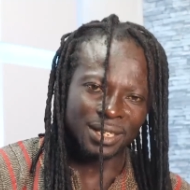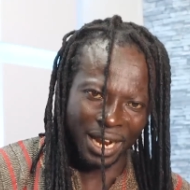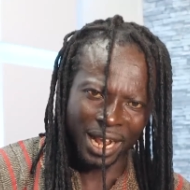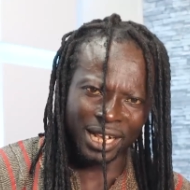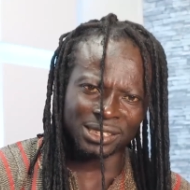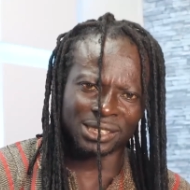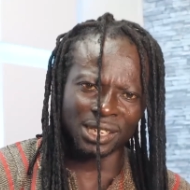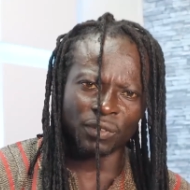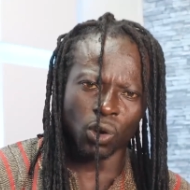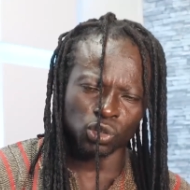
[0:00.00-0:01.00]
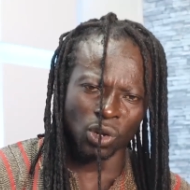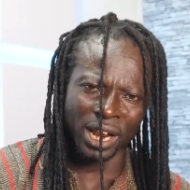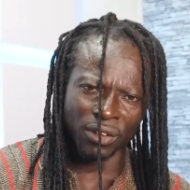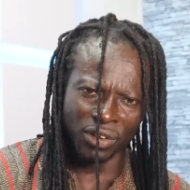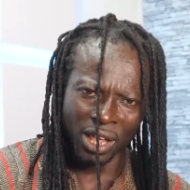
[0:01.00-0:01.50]
Nanakasi TV,
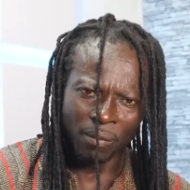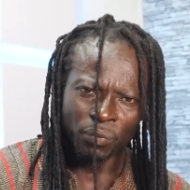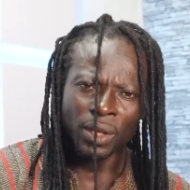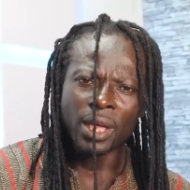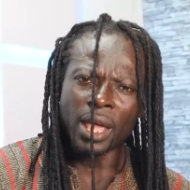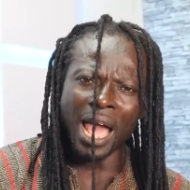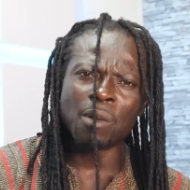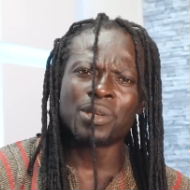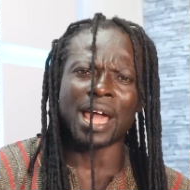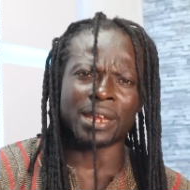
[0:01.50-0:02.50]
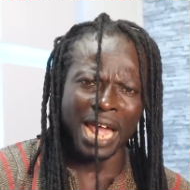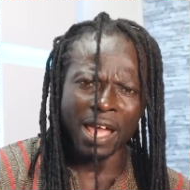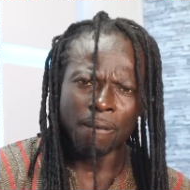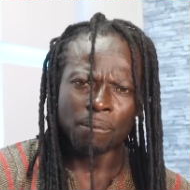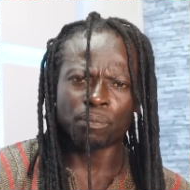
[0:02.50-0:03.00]
Coswana share, Ebia
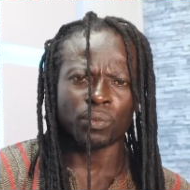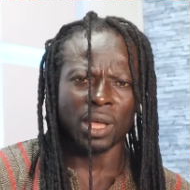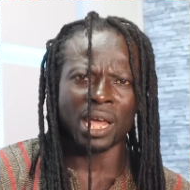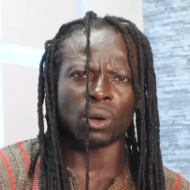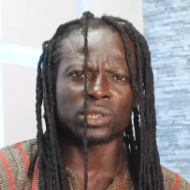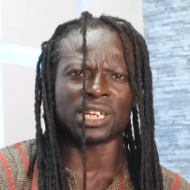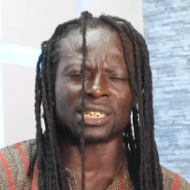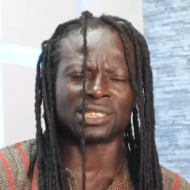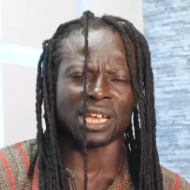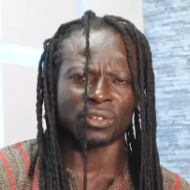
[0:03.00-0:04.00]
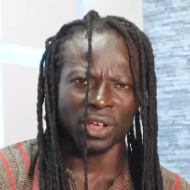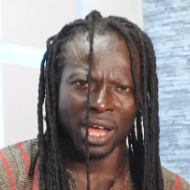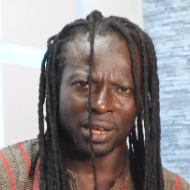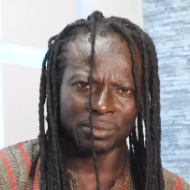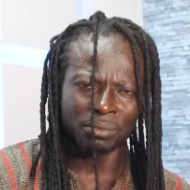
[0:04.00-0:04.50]
ne, and I was
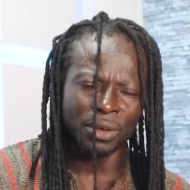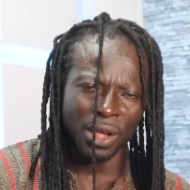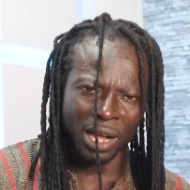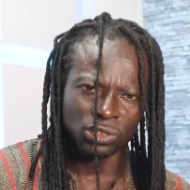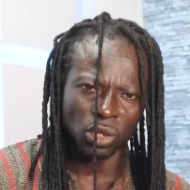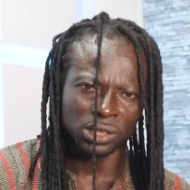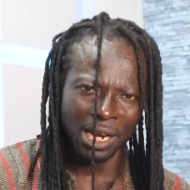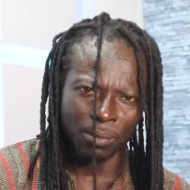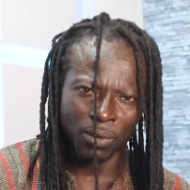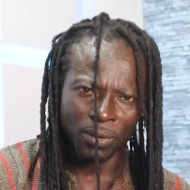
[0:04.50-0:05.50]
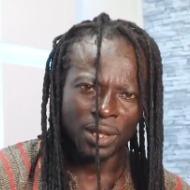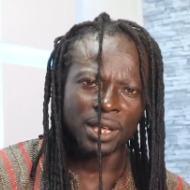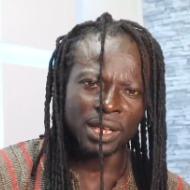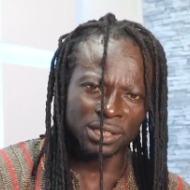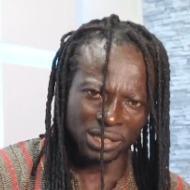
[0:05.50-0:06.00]
Asiasha, Minia, subscribe.
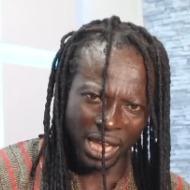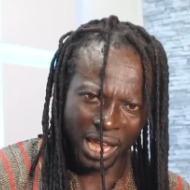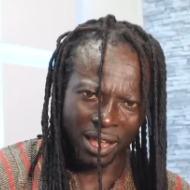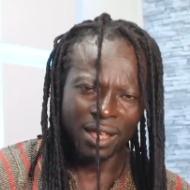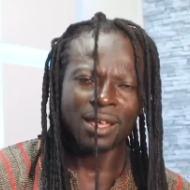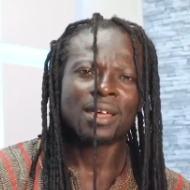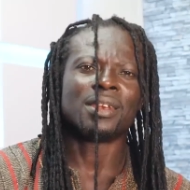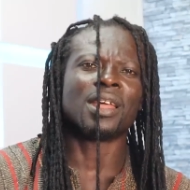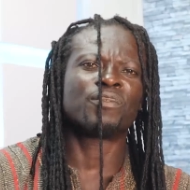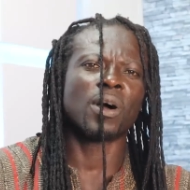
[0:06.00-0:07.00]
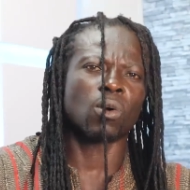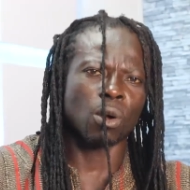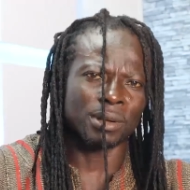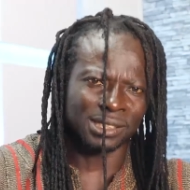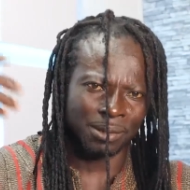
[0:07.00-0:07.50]
Say, never
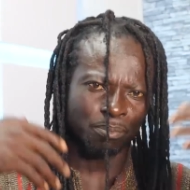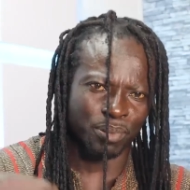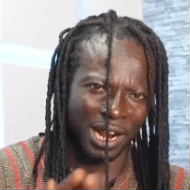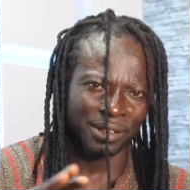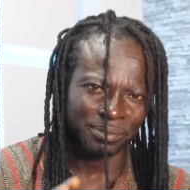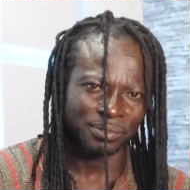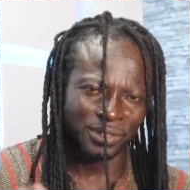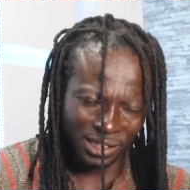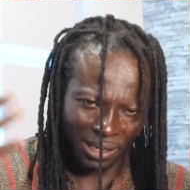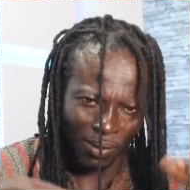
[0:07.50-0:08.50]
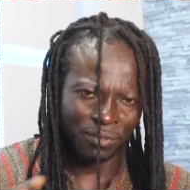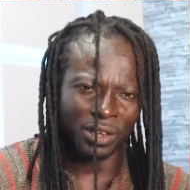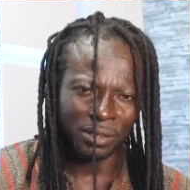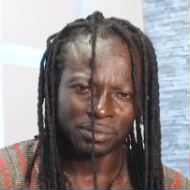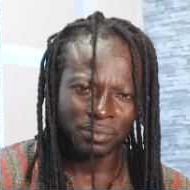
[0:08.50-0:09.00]
comment, bra,
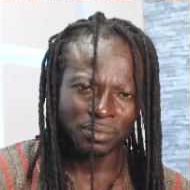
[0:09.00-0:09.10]
Chewadding.